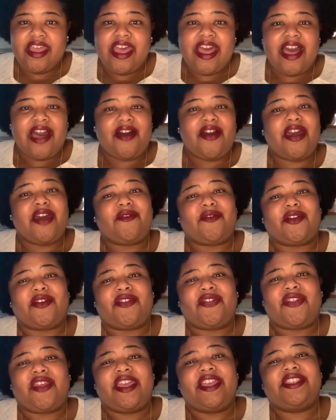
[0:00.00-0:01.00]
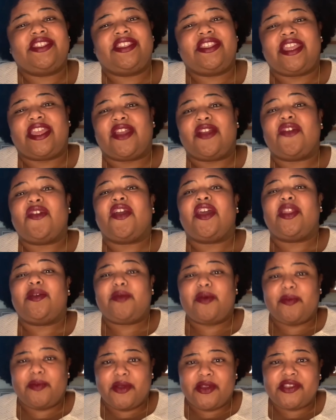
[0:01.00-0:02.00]
However, thanks to the
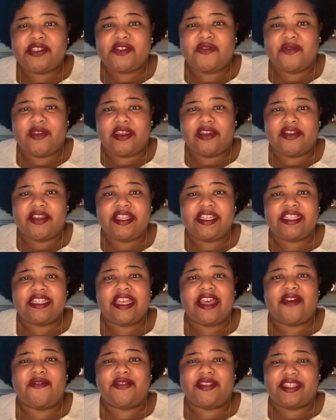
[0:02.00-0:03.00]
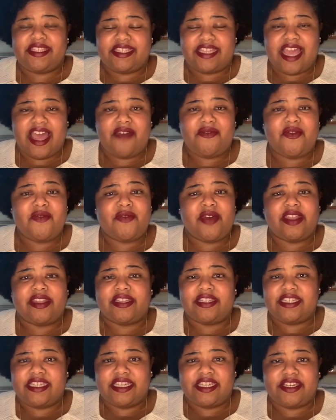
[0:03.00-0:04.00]
incredible perseverance of the staff and
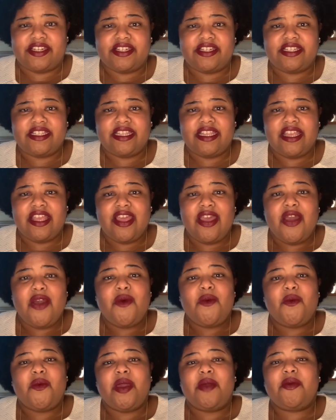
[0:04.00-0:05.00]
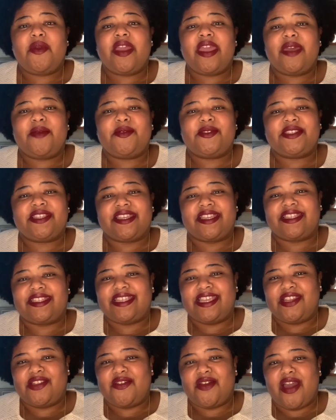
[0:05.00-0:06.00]
volunteers, we were able to
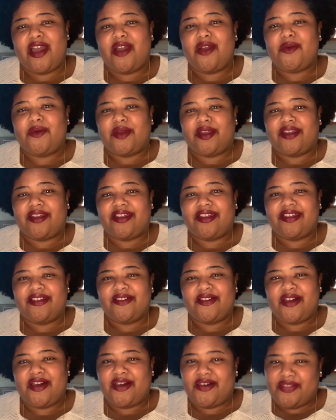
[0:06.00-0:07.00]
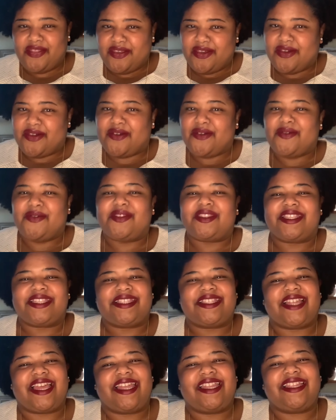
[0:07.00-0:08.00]
continue our work, although with a
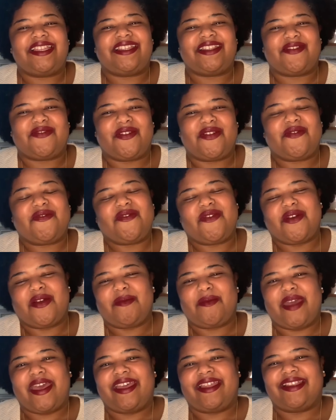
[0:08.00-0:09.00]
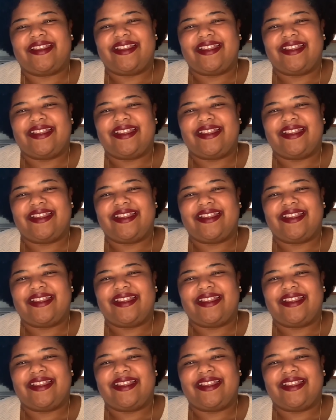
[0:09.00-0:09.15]
slightly different format.